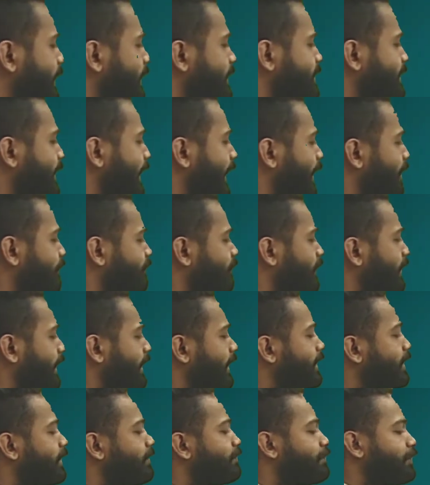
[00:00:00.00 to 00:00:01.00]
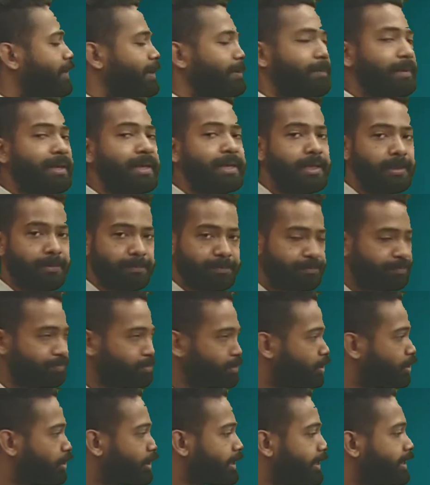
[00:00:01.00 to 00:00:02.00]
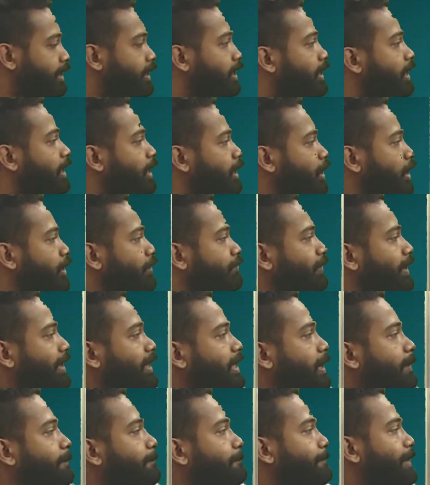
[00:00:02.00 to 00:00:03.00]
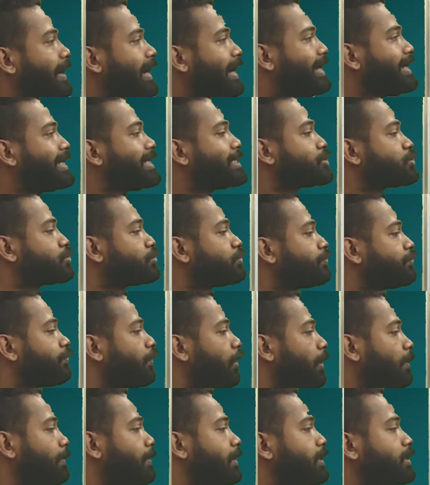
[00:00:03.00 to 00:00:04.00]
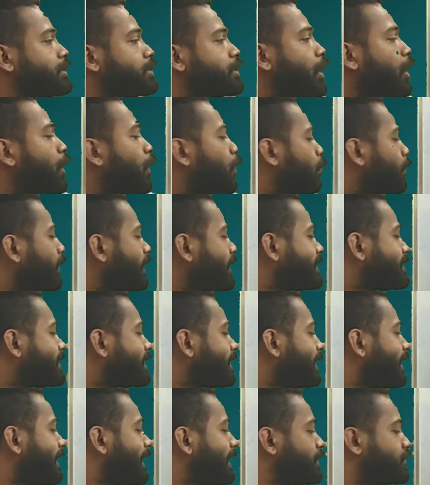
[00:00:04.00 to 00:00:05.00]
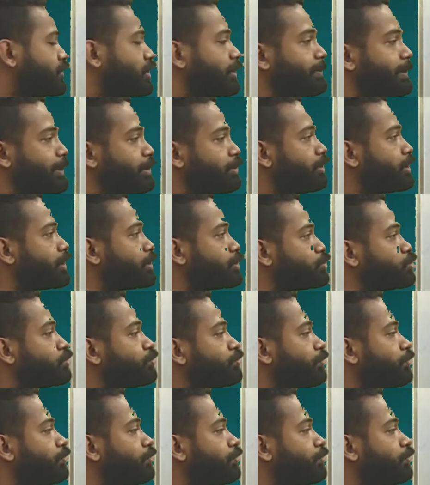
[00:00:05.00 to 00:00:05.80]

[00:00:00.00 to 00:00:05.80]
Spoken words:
it as f in any different medium. Okay, now if I compare these two formulas, what is the relation between the two